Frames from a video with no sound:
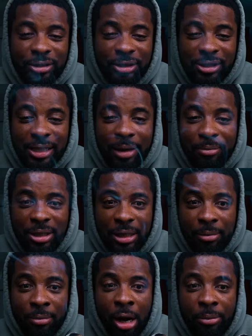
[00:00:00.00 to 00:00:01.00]
Does that mean
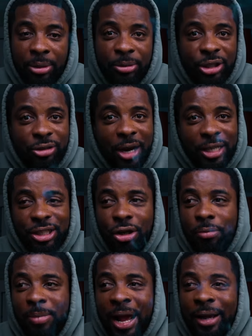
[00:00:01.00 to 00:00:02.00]
that mommy be scratching
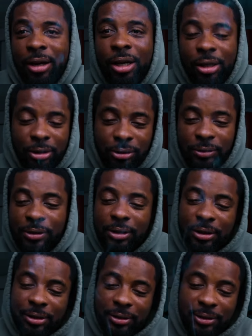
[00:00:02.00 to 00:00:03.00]
your back? Huh?
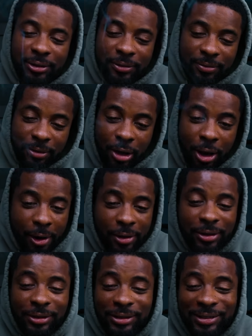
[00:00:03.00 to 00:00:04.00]
I
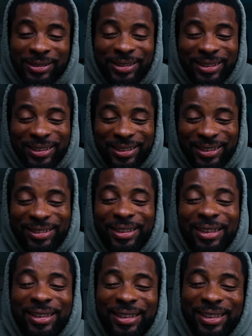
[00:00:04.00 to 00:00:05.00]

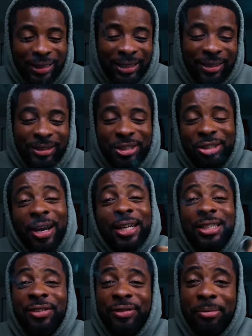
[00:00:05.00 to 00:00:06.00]
think the
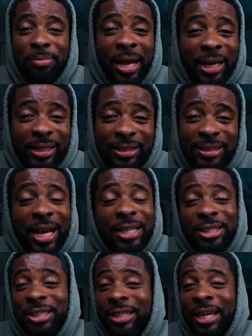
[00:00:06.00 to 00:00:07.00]
scratching of the back is
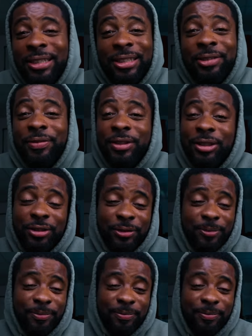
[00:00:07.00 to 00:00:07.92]
side chick activities.